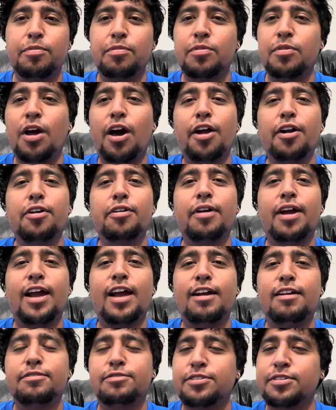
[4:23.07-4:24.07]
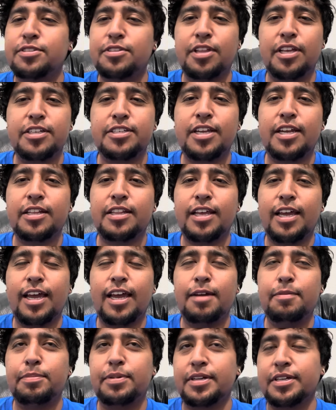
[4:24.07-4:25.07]
autographs, things like
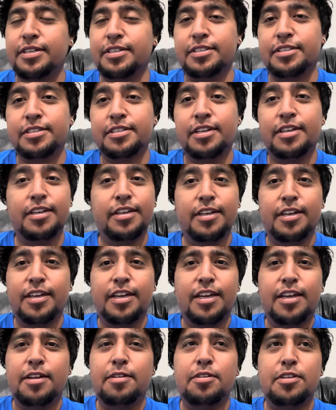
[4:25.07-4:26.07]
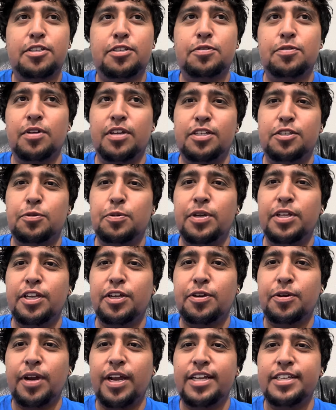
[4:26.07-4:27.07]
that, because it's really
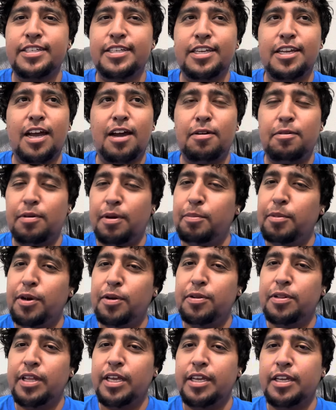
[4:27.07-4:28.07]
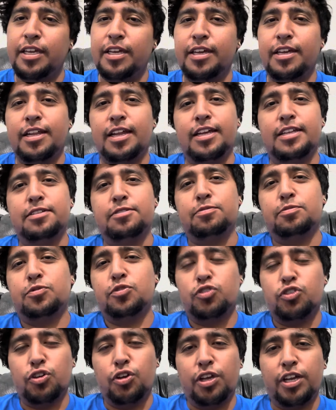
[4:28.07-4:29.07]
crazy. I'm gonna link it and
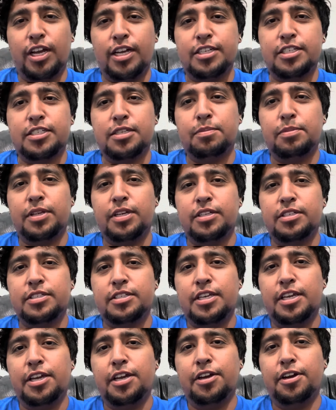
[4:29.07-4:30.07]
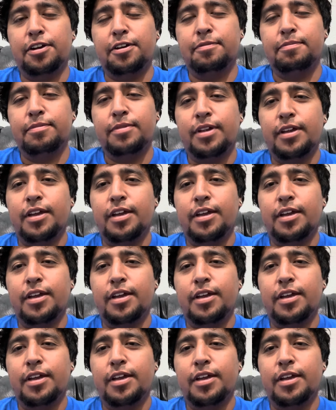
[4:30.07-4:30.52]
show you guys some things here.